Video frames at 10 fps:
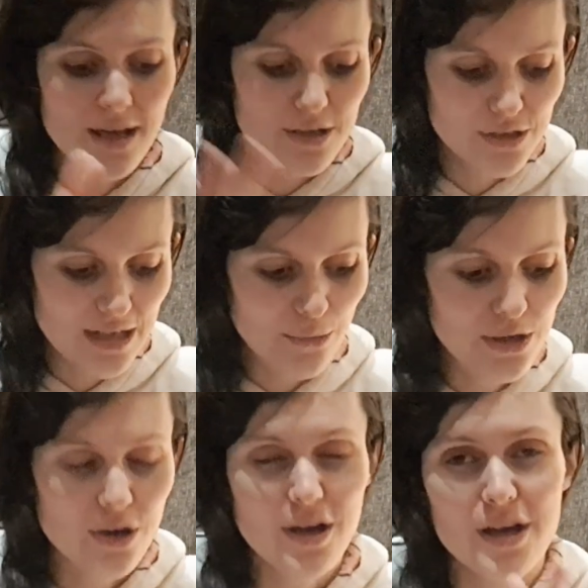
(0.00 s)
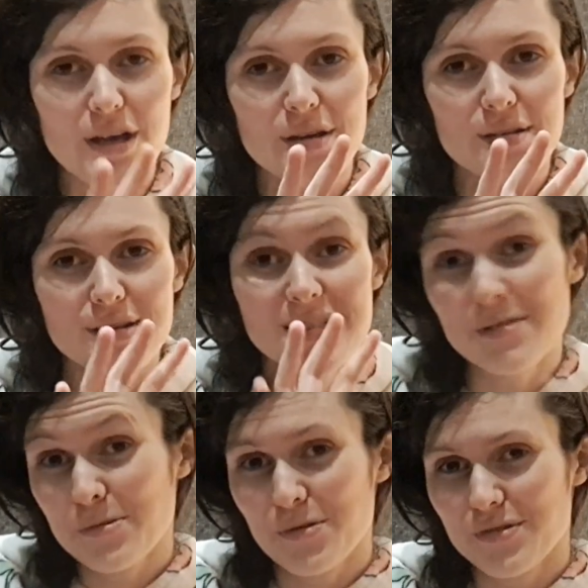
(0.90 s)
So yeah, we got her
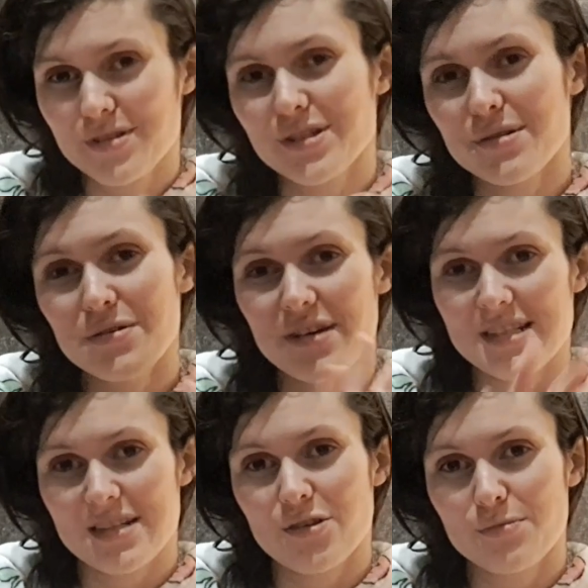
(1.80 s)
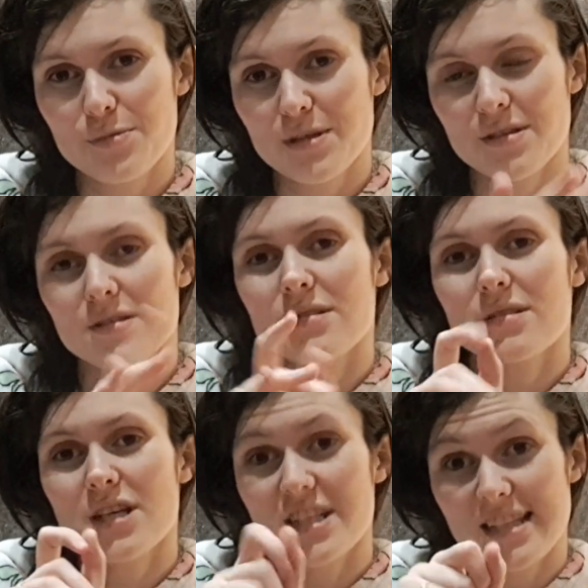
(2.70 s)
stirrup covers to go over her stirrups because
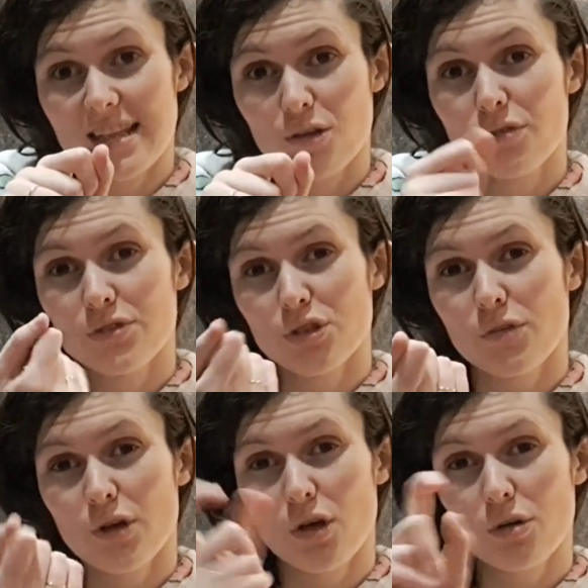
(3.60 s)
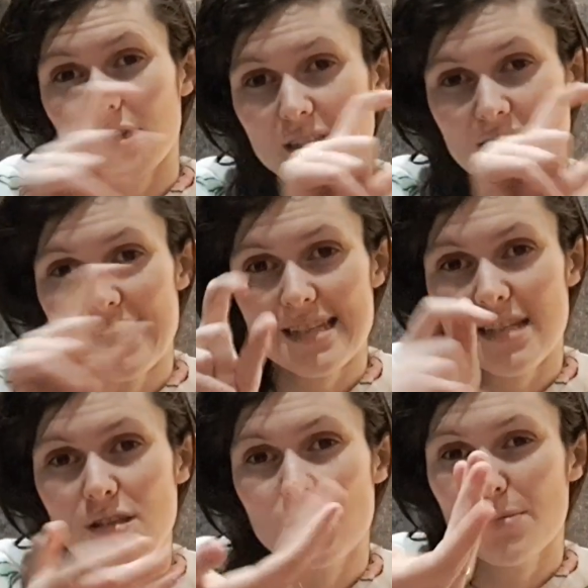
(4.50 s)
her saddle cover's got the slits
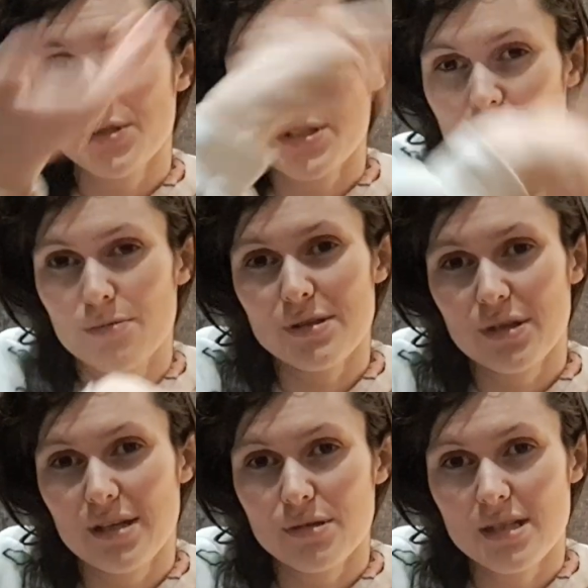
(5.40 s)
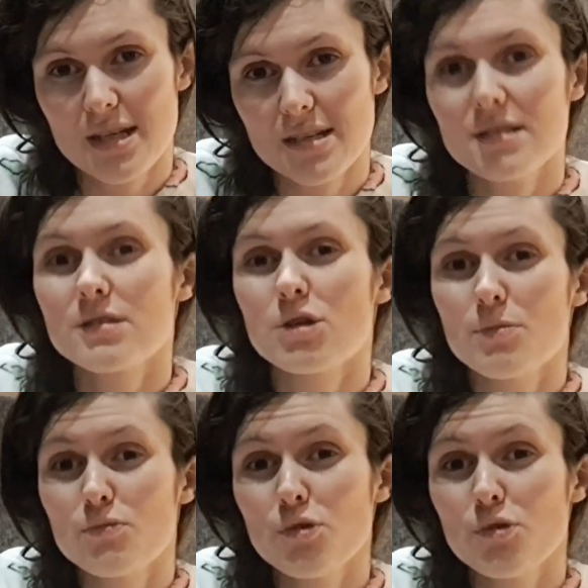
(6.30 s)
in, so you can put stirrups on the outside to stop them